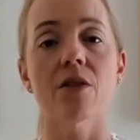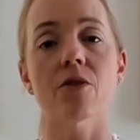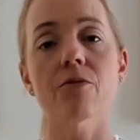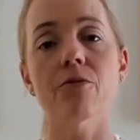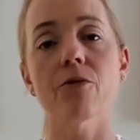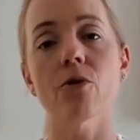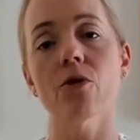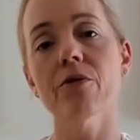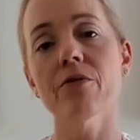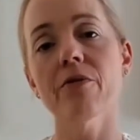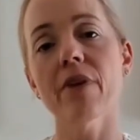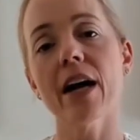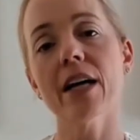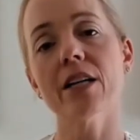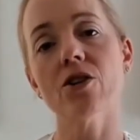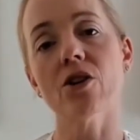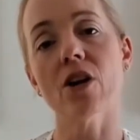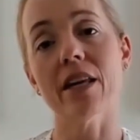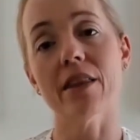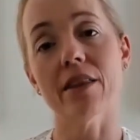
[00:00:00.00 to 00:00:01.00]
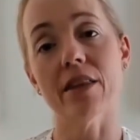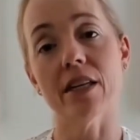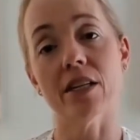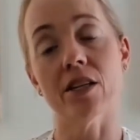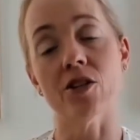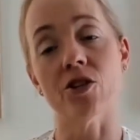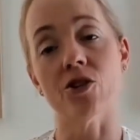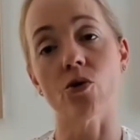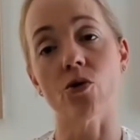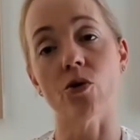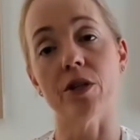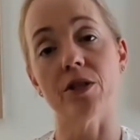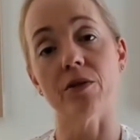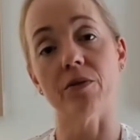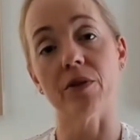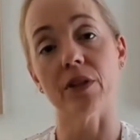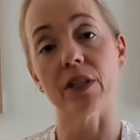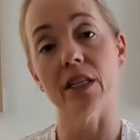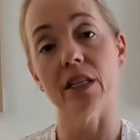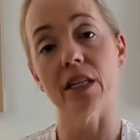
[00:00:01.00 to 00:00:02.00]
The fourth factor, I think, in choice
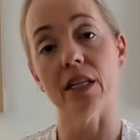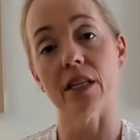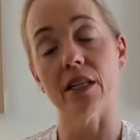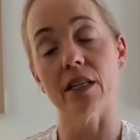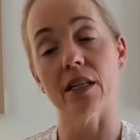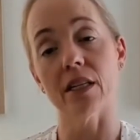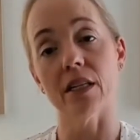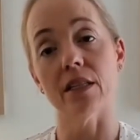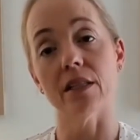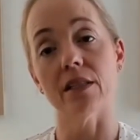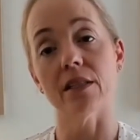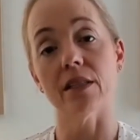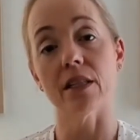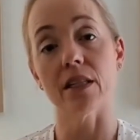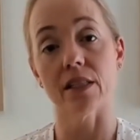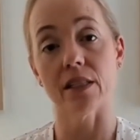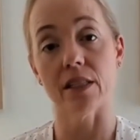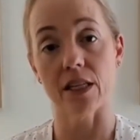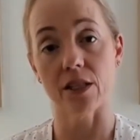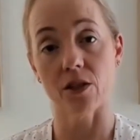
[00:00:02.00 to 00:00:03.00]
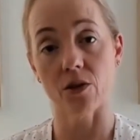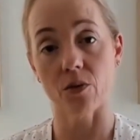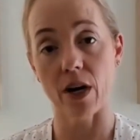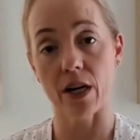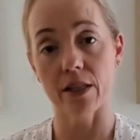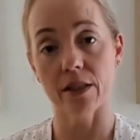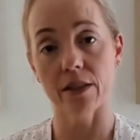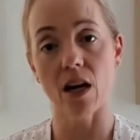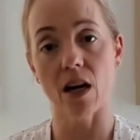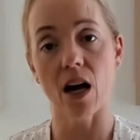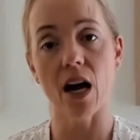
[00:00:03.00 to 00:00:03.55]
of clinic is success rates.